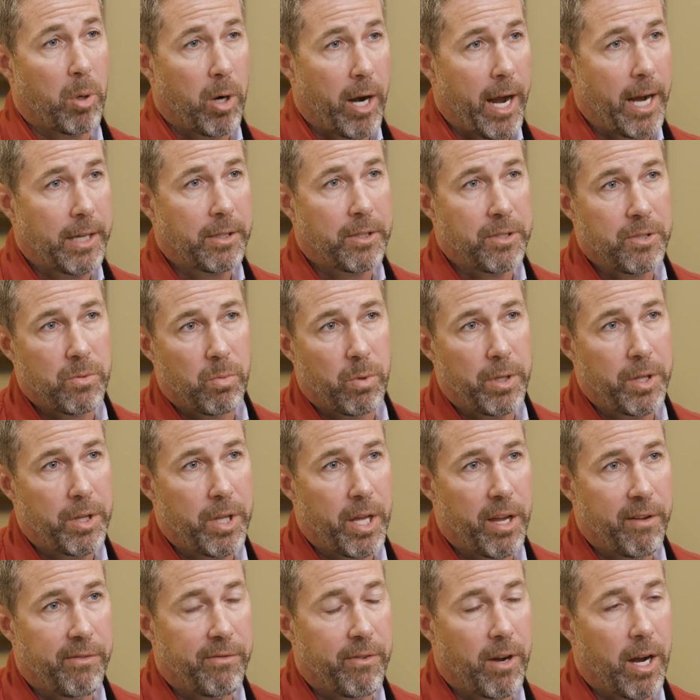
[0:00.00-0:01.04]
practice with
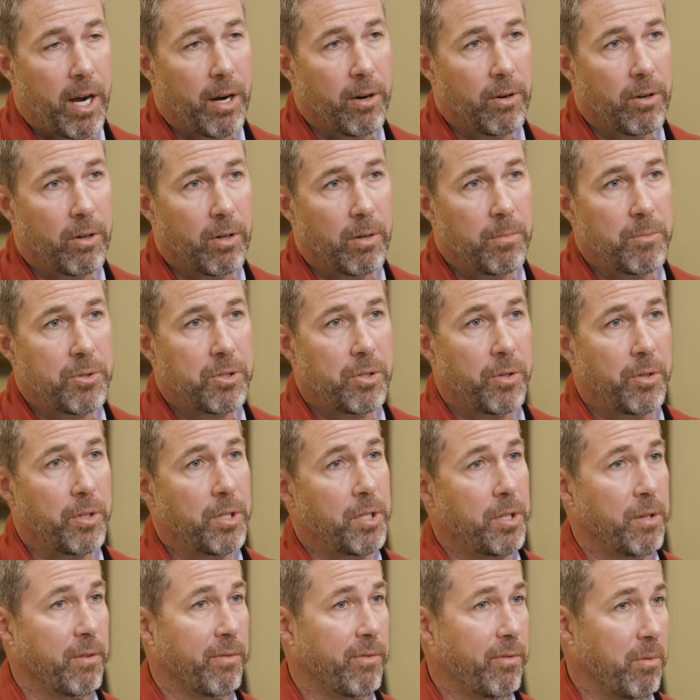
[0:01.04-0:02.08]
that firearm so
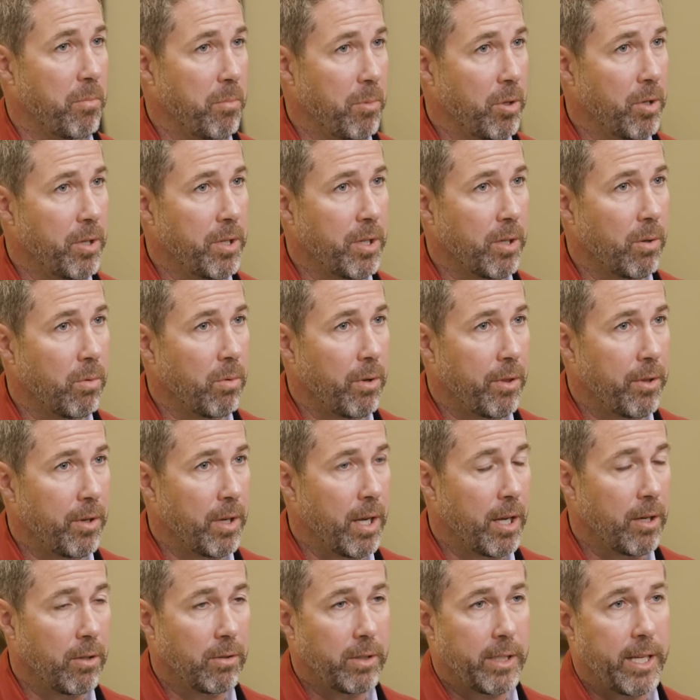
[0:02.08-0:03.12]
that you're familiar with
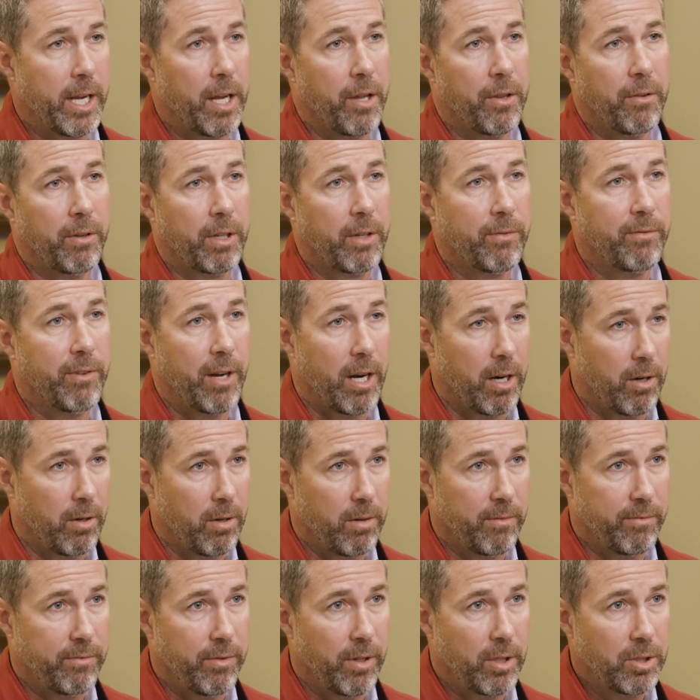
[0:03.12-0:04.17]
not only how the
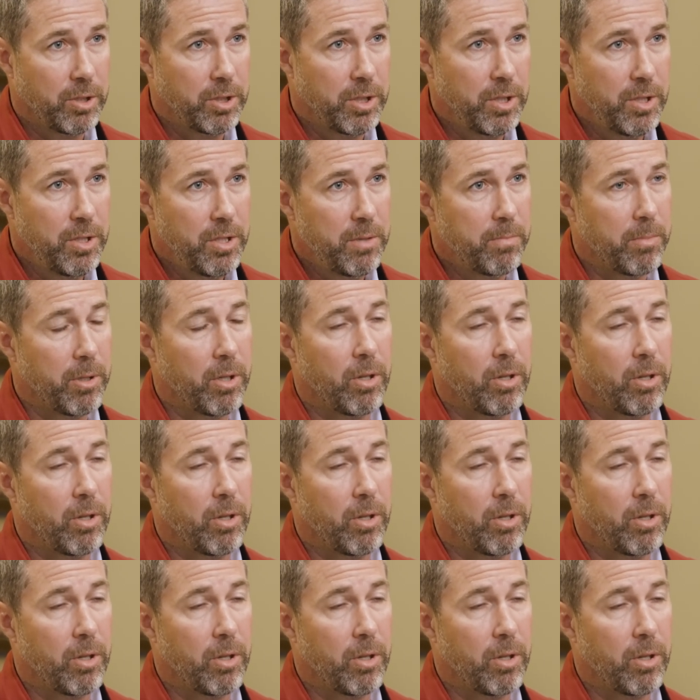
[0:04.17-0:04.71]
firearm functions,